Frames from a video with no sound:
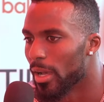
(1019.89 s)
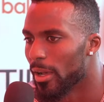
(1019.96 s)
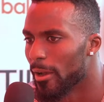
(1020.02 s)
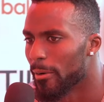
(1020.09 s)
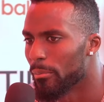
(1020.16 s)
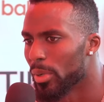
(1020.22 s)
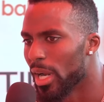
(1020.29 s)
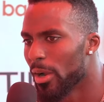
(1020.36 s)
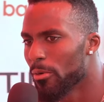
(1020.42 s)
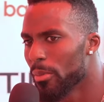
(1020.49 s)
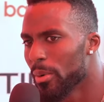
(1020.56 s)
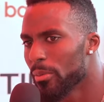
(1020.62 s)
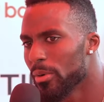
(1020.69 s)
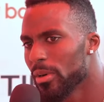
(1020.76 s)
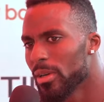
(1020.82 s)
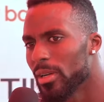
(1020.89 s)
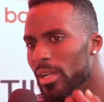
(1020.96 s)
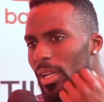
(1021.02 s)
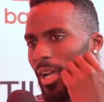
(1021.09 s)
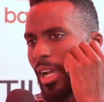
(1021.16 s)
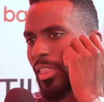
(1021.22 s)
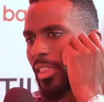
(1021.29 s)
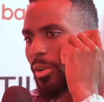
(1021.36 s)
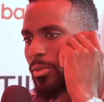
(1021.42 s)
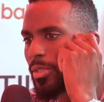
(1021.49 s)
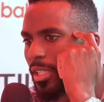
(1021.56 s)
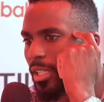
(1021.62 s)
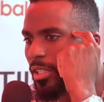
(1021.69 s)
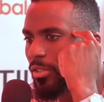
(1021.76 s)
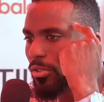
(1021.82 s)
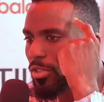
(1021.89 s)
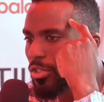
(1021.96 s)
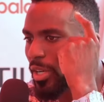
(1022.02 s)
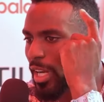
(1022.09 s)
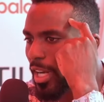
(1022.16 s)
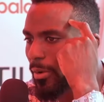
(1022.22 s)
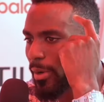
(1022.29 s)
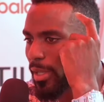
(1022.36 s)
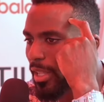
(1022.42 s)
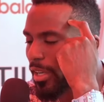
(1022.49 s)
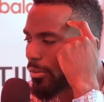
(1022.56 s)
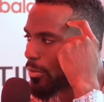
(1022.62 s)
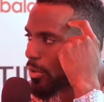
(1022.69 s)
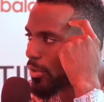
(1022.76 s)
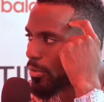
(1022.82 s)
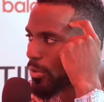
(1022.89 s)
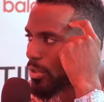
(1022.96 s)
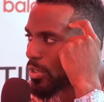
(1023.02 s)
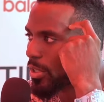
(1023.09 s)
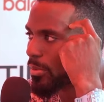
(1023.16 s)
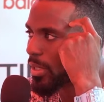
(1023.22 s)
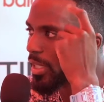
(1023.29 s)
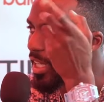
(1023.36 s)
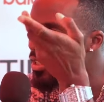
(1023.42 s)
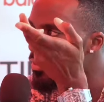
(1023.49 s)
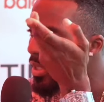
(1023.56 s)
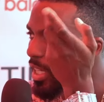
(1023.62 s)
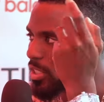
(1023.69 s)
Um, but I remember, I think it was an indoor track I ran like 44 something. That's okay,